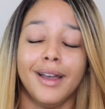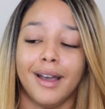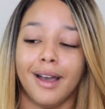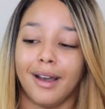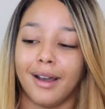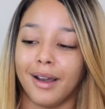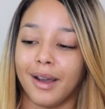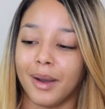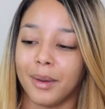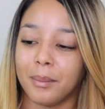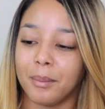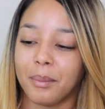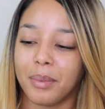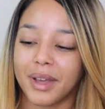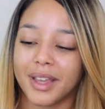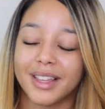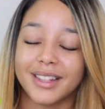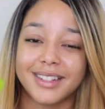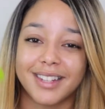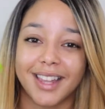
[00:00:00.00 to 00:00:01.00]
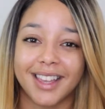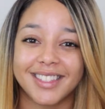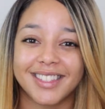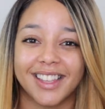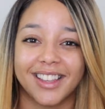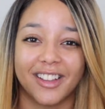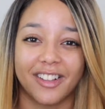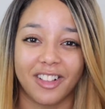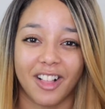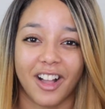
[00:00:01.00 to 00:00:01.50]
um, but it
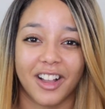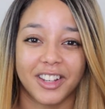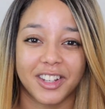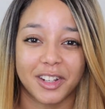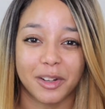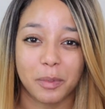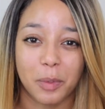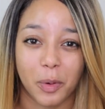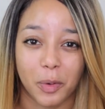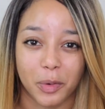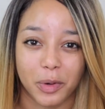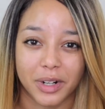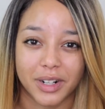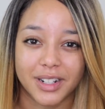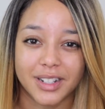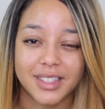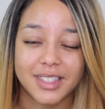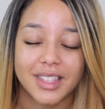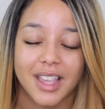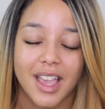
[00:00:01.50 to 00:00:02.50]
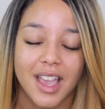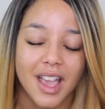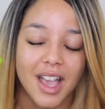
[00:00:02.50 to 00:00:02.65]
doesn't clog your pores.